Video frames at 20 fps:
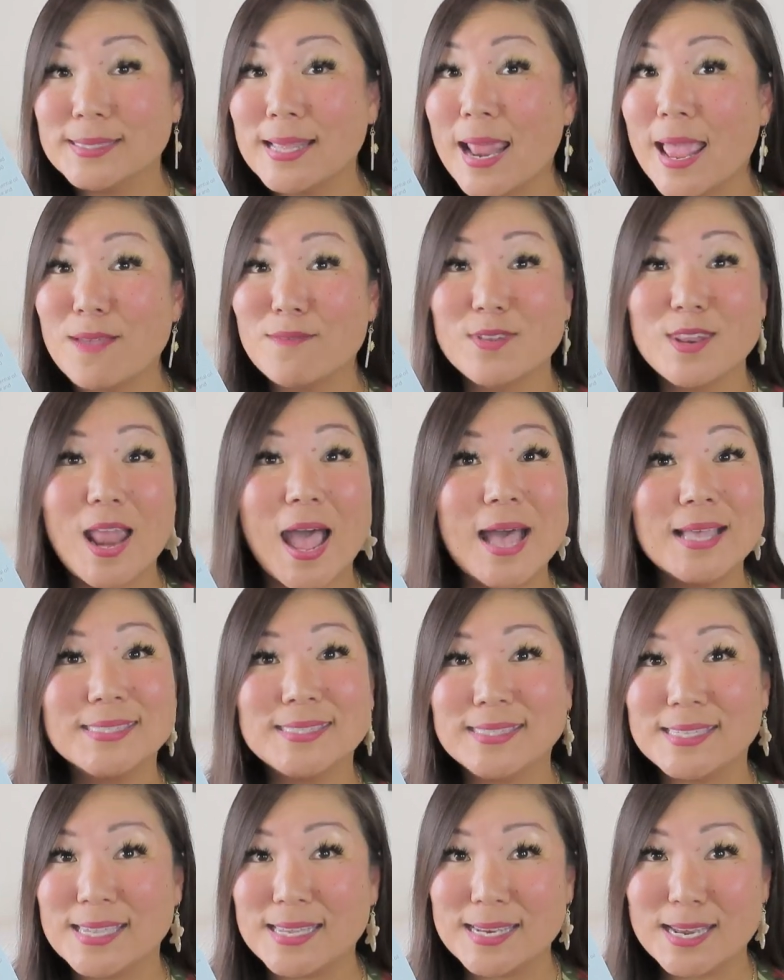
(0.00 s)
that I have not not
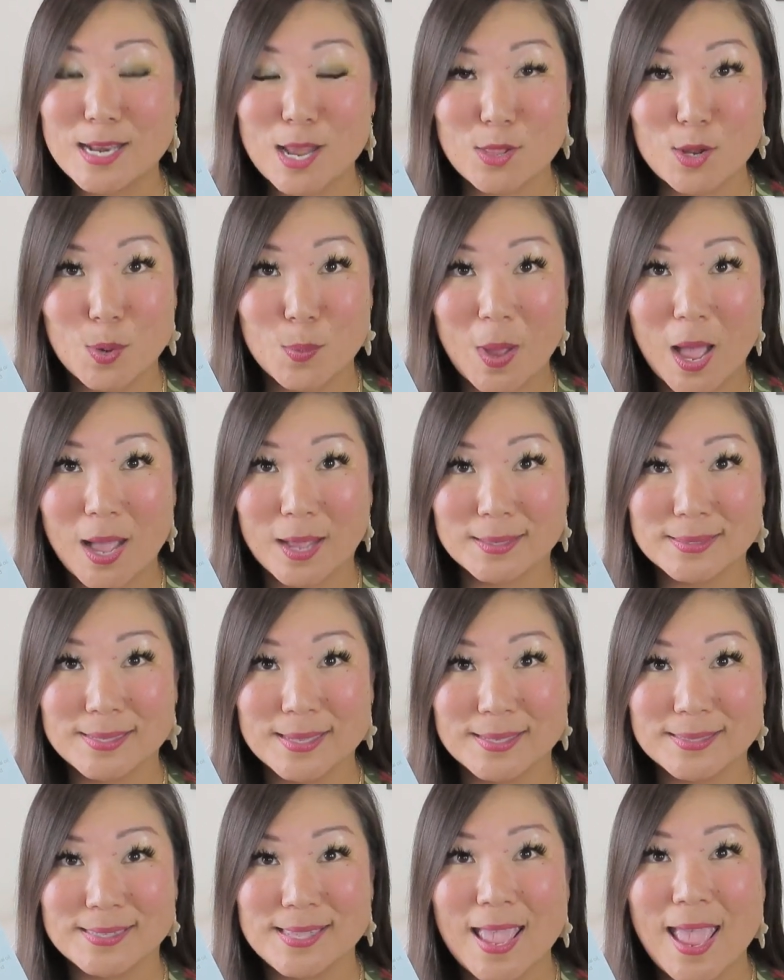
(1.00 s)
seen in other
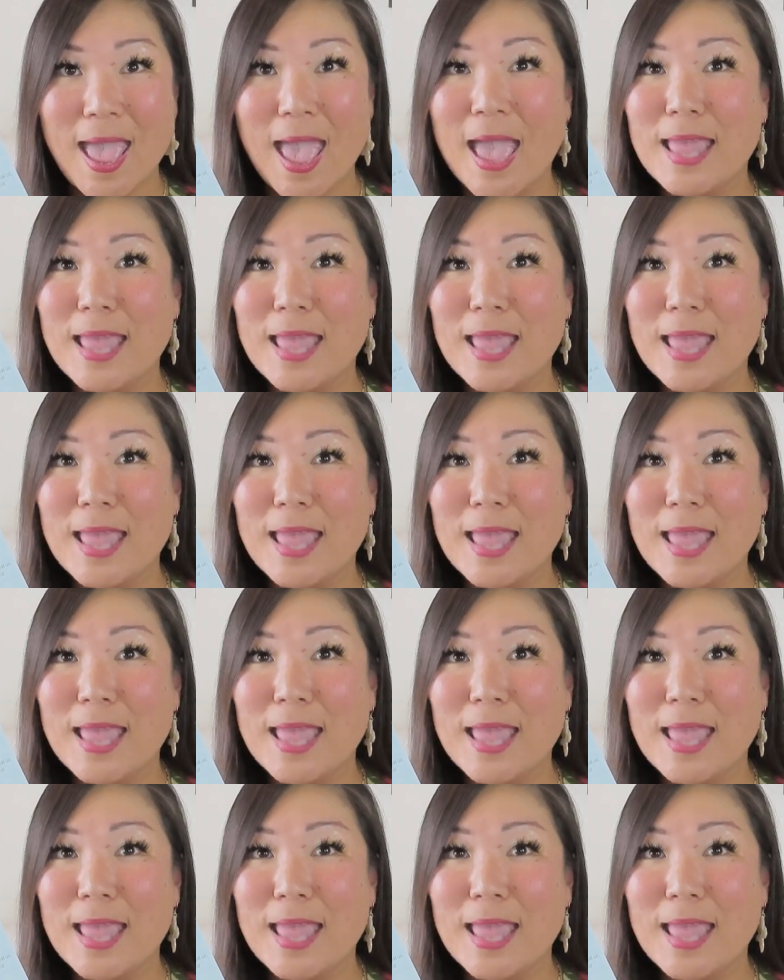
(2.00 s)
boxes.